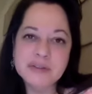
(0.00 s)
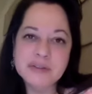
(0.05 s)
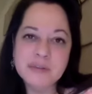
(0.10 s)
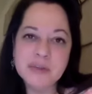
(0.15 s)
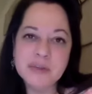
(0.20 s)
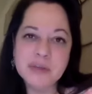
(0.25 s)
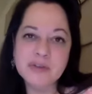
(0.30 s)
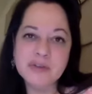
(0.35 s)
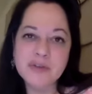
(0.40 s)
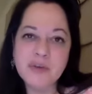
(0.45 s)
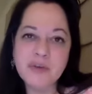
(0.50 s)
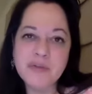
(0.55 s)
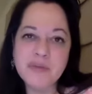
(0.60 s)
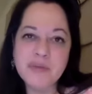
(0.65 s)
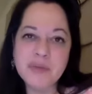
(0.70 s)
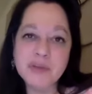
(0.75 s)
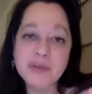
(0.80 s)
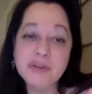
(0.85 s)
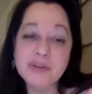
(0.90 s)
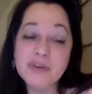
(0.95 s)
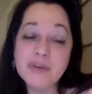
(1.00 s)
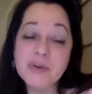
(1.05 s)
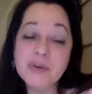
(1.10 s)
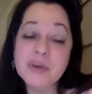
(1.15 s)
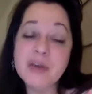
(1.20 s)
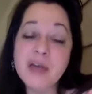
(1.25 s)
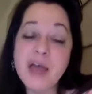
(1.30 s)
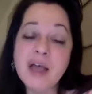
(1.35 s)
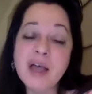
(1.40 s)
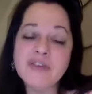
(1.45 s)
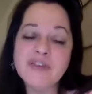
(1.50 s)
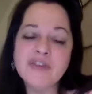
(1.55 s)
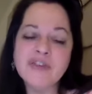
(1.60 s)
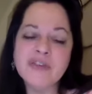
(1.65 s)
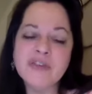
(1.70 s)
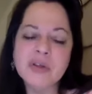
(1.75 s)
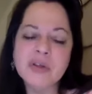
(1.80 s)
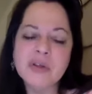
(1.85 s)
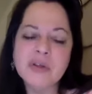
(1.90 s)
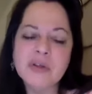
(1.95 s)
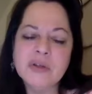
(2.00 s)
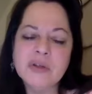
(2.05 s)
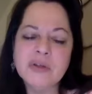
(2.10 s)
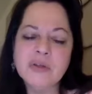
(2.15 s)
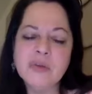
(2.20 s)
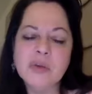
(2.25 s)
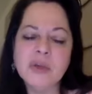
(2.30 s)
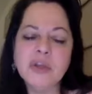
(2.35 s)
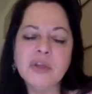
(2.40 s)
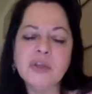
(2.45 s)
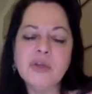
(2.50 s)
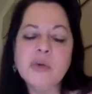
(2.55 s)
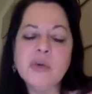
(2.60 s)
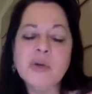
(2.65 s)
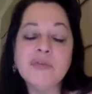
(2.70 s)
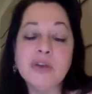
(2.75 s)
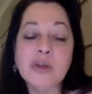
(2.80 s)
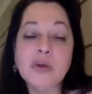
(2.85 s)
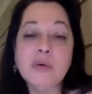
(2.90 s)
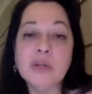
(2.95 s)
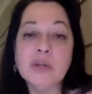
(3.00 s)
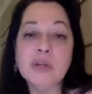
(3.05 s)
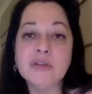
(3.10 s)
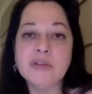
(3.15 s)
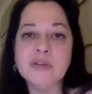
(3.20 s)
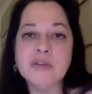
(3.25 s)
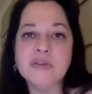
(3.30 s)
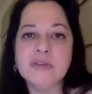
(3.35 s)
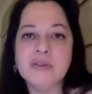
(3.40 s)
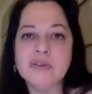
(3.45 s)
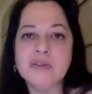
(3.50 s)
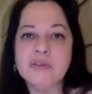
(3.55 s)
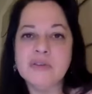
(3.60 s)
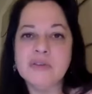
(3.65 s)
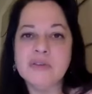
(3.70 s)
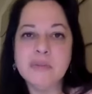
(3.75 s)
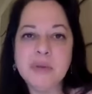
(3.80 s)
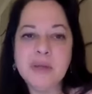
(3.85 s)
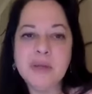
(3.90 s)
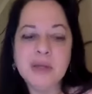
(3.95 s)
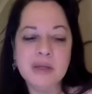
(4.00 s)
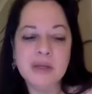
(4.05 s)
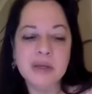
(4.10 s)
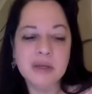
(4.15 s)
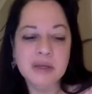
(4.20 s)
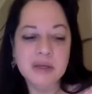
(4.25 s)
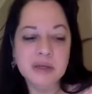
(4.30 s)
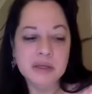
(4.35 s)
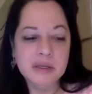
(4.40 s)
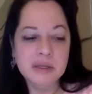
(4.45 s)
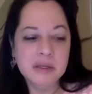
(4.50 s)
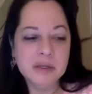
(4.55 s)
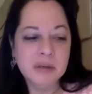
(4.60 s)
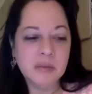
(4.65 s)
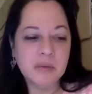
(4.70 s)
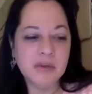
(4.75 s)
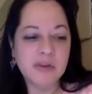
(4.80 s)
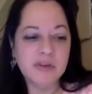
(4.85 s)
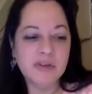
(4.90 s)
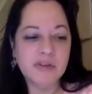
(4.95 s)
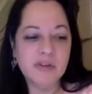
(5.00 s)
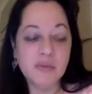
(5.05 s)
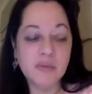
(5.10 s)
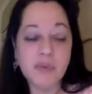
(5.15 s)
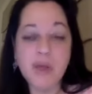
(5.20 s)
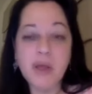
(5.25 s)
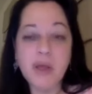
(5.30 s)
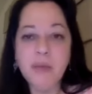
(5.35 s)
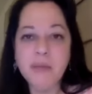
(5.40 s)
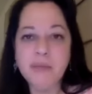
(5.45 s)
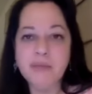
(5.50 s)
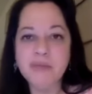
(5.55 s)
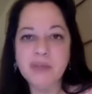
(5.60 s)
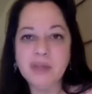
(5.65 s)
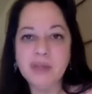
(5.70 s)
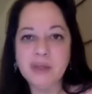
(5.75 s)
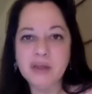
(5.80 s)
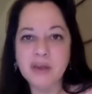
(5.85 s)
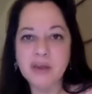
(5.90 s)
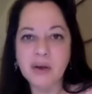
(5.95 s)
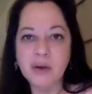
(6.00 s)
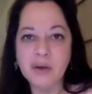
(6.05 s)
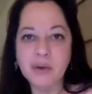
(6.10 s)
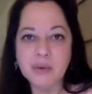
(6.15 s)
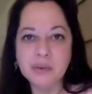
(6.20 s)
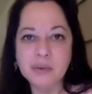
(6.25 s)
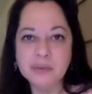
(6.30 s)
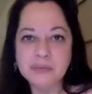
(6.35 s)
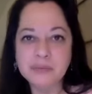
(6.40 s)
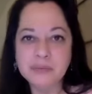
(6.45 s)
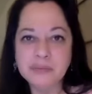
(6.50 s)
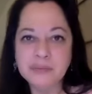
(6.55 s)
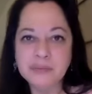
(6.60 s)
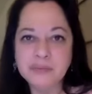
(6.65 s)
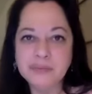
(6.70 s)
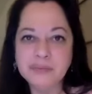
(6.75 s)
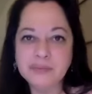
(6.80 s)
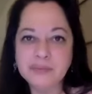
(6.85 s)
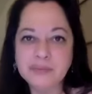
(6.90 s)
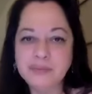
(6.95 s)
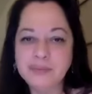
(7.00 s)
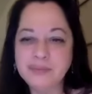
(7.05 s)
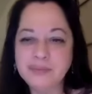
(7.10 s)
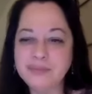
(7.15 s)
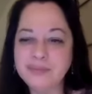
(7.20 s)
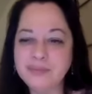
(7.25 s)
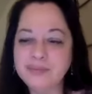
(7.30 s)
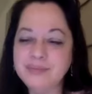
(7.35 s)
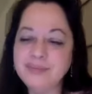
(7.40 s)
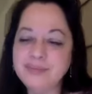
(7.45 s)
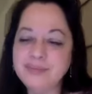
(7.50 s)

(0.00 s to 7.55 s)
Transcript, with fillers: because you have been so attached to what you have known existence to be, which is the realm of the ego. Hmm.